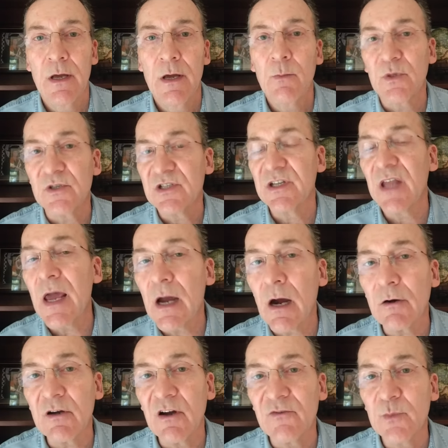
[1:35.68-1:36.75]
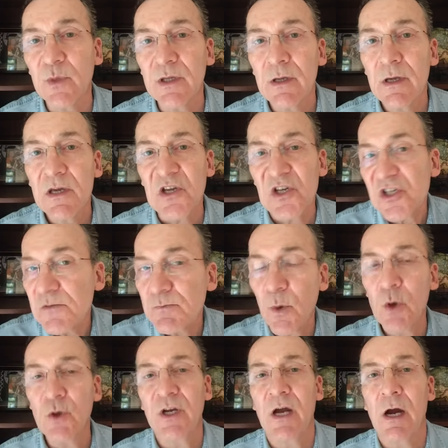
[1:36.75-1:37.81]
But today our government is
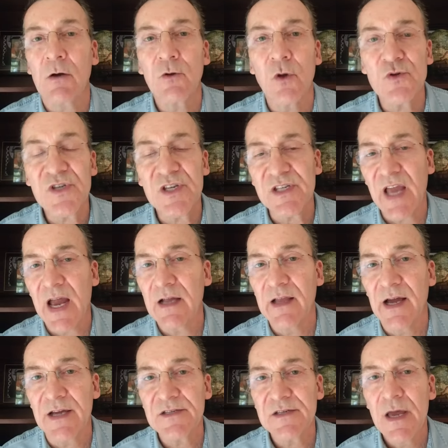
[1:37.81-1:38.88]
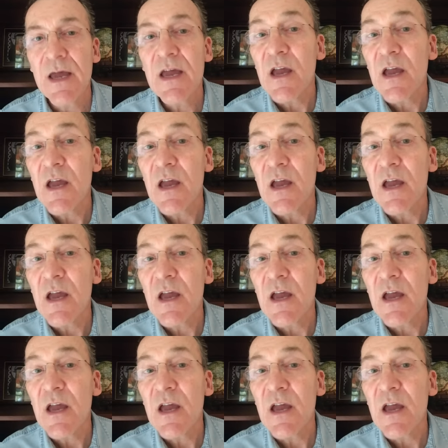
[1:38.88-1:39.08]
spurning our closest allies,